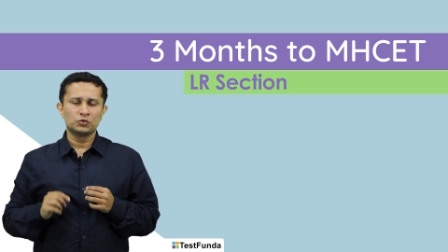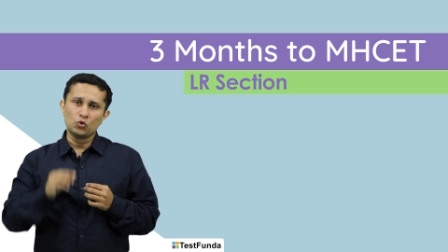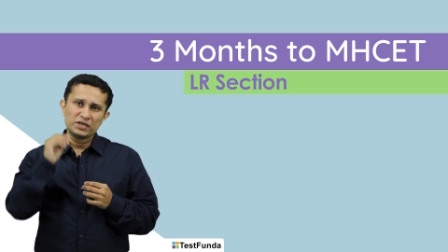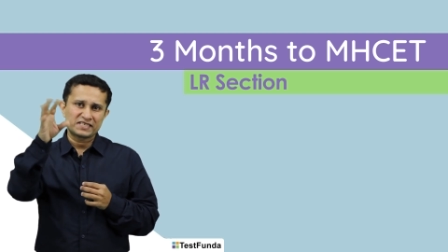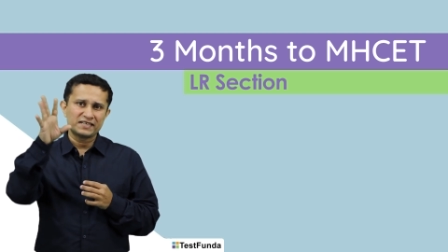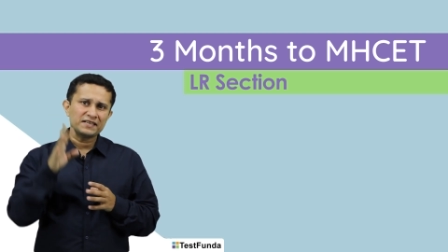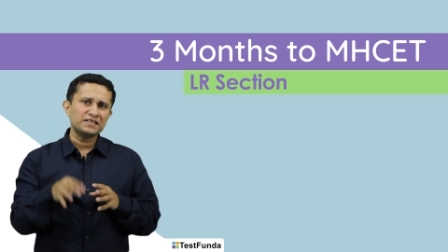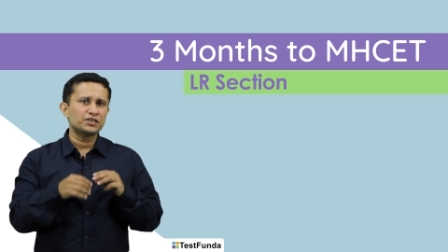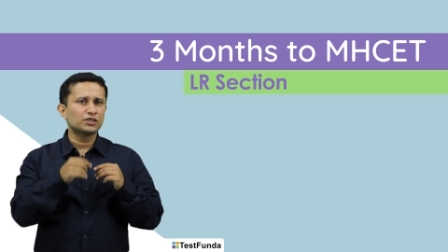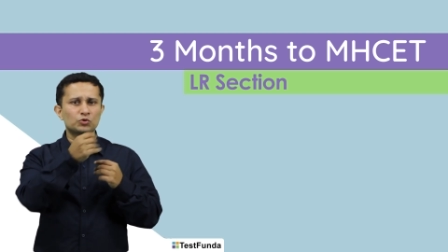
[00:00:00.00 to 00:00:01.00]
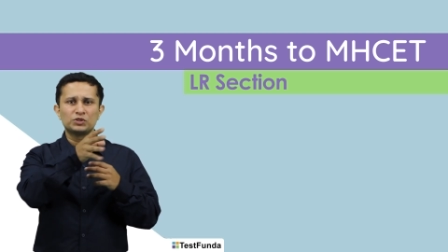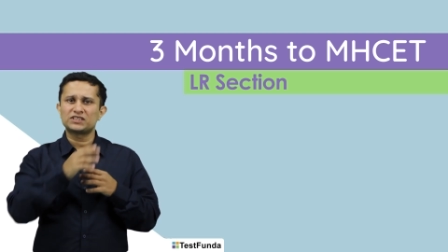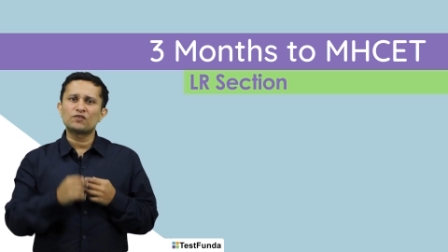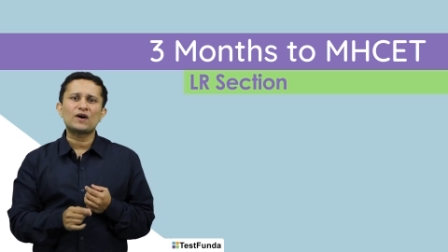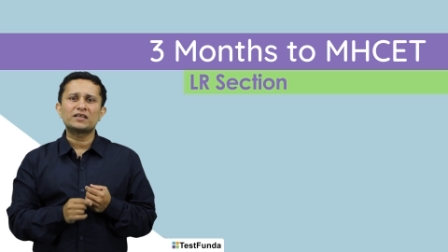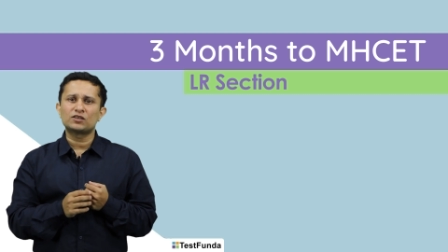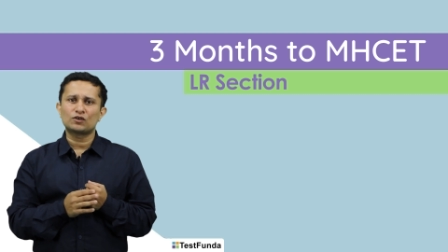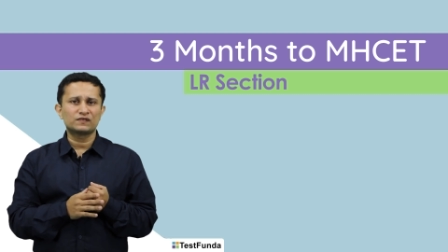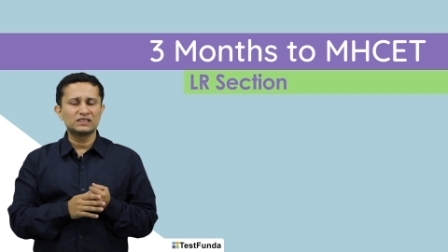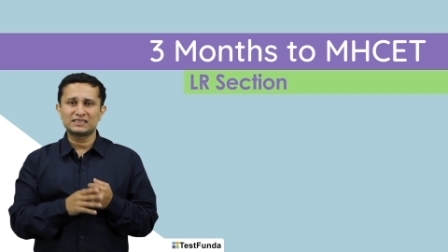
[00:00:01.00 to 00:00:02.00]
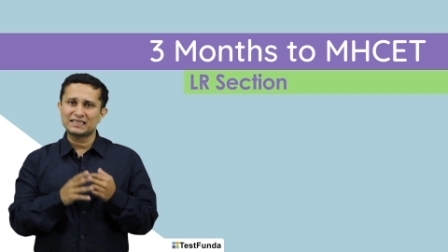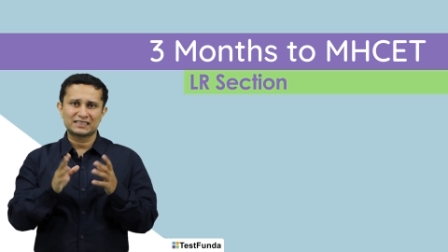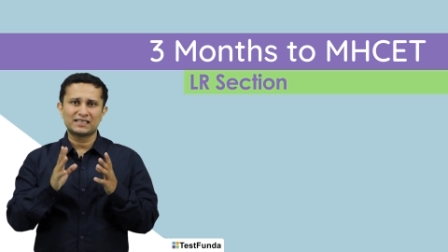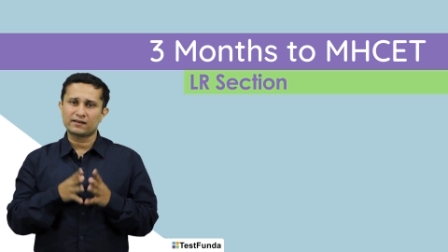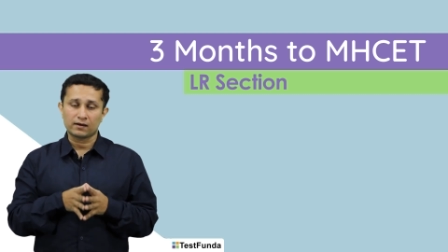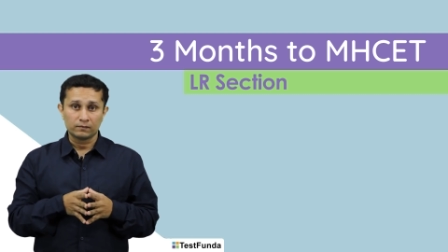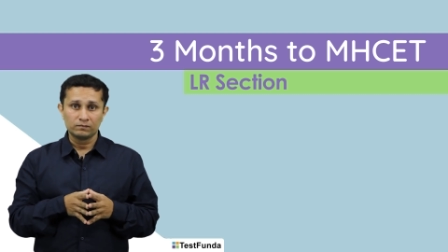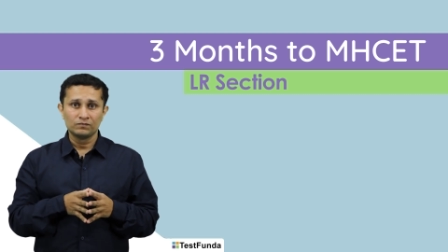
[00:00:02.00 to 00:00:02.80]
Who is sitting here, who is the father of this, etc.